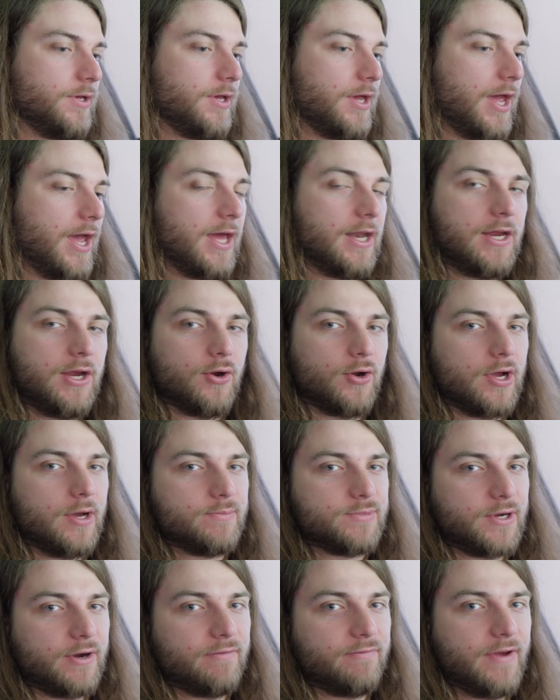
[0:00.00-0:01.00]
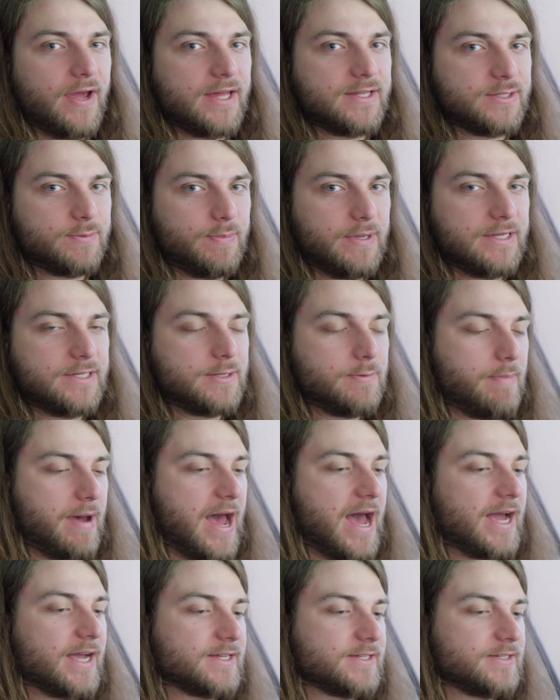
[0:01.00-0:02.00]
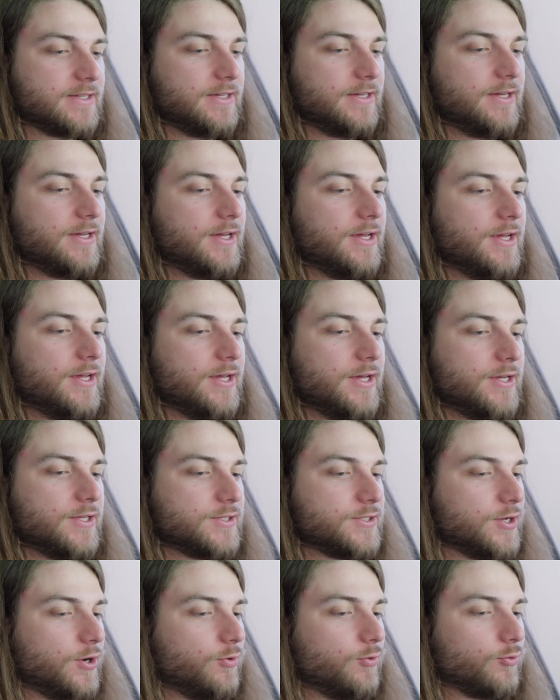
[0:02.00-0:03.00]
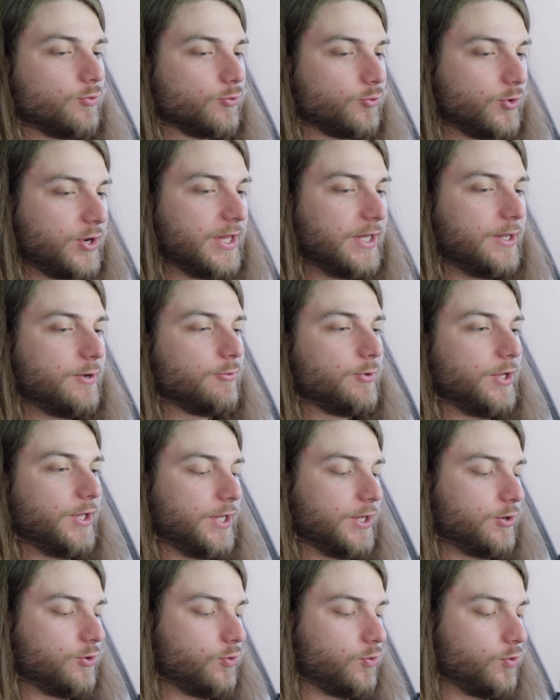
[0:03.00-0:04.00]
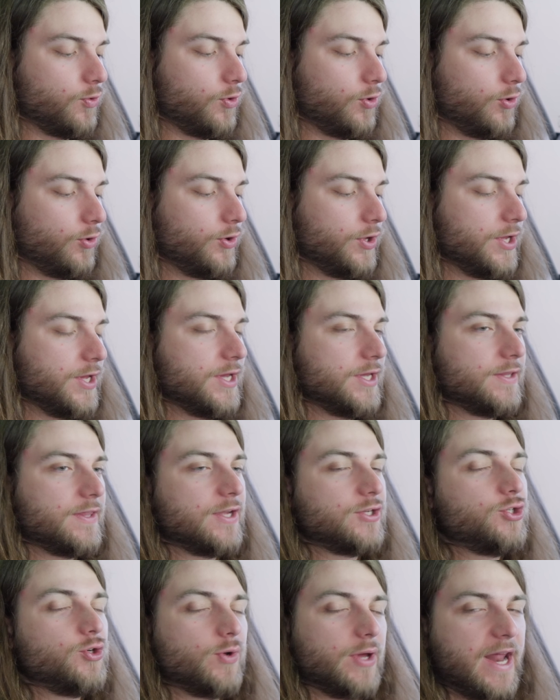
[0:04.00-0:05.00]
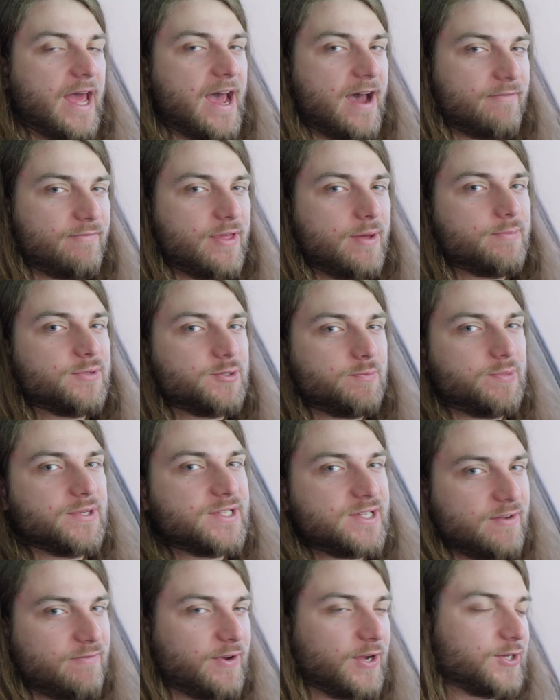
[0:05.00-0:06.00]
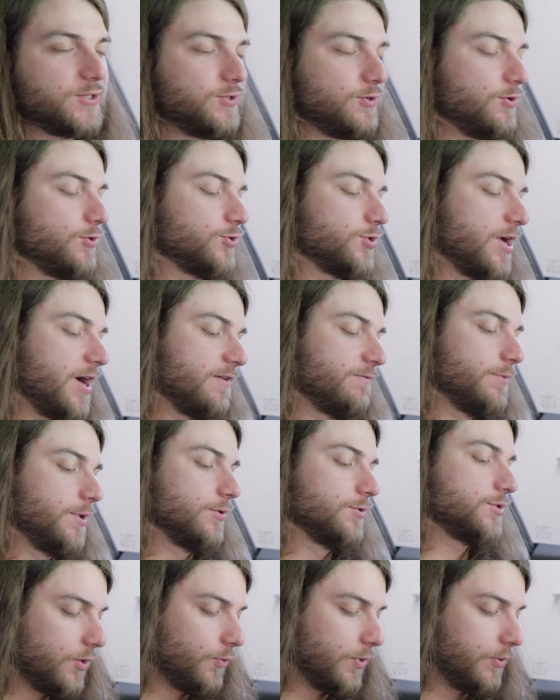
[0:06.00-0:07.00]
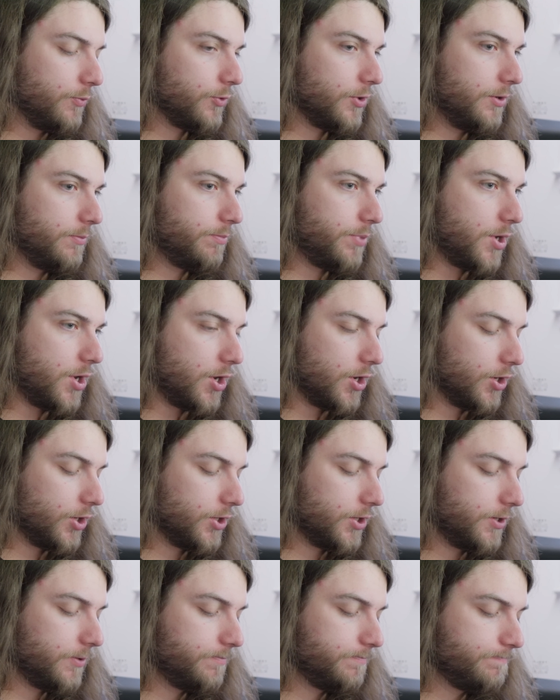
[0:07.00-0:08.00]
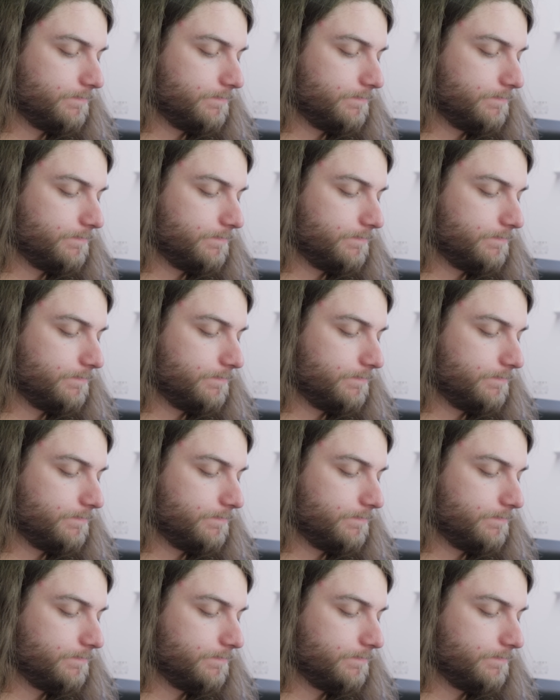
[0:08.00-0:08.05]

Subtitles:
and here comes our fan speed to max. So really, really cool that you can have them specific to your drive modes. When we're in park,